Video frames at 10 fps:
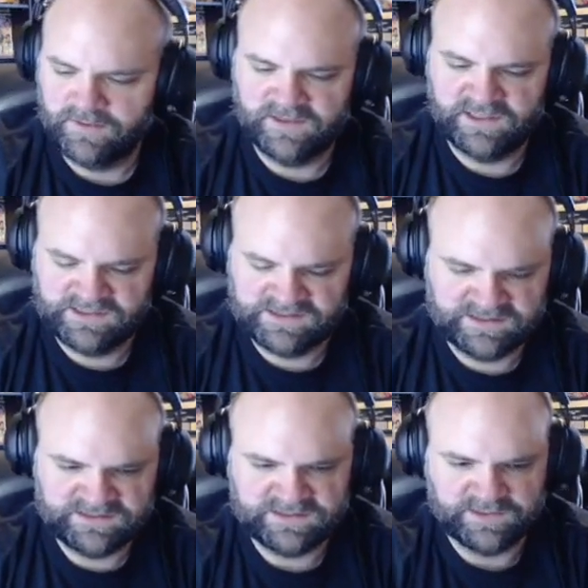This
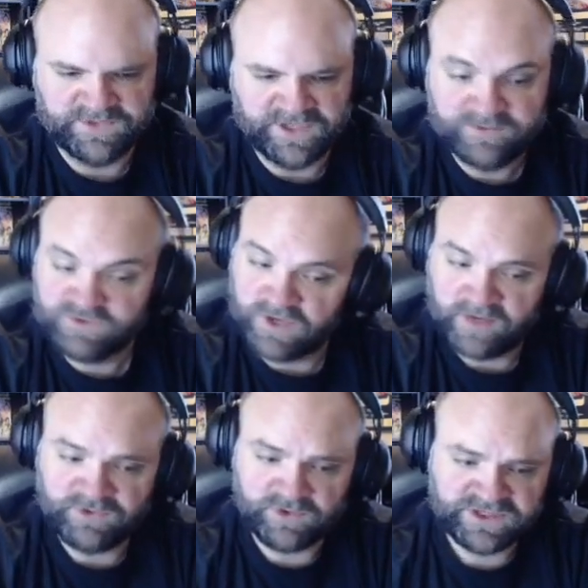is sometimes.
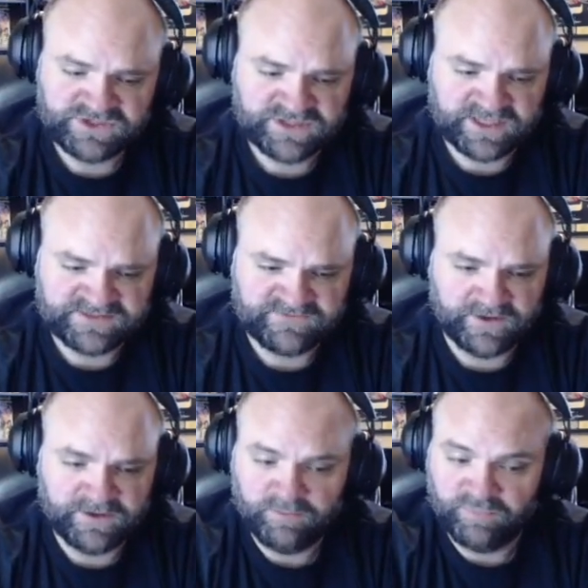Rob the Rich, that's
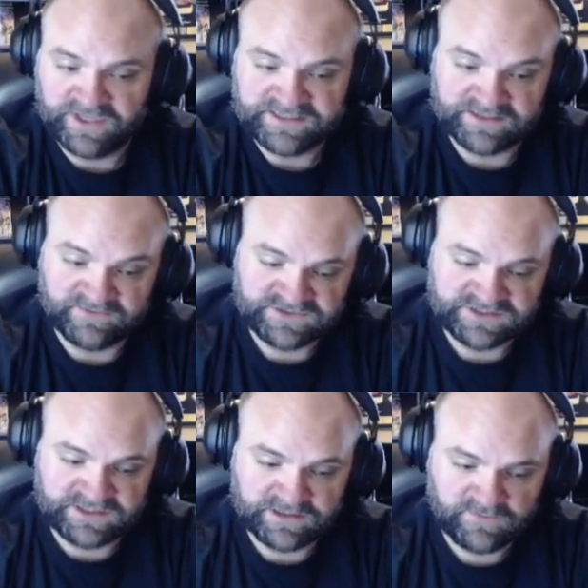fun. Blessing of
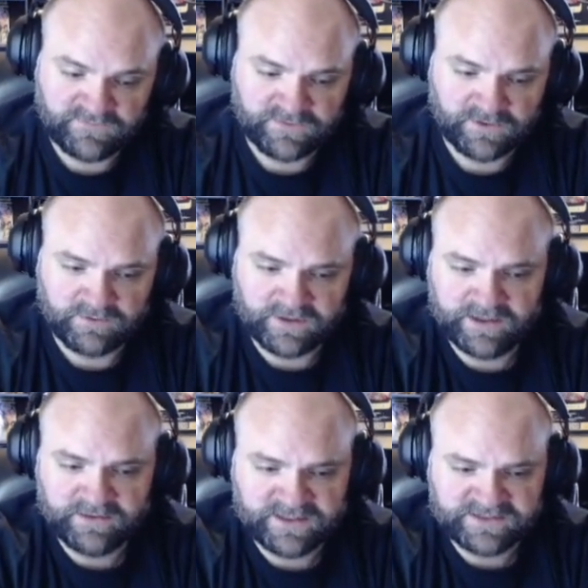Steel for a
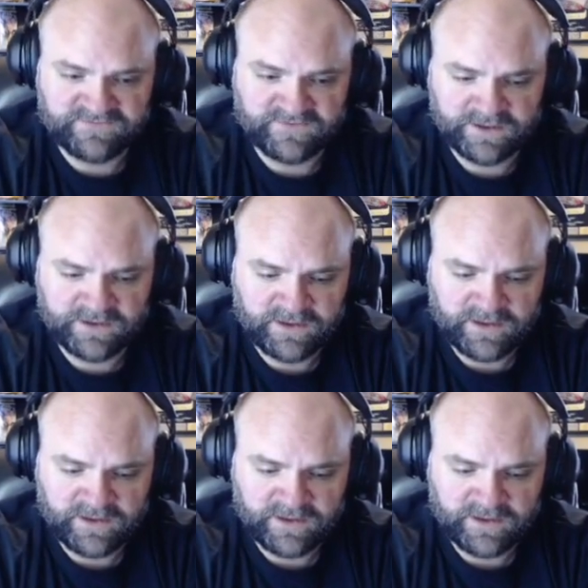rare, that's fun.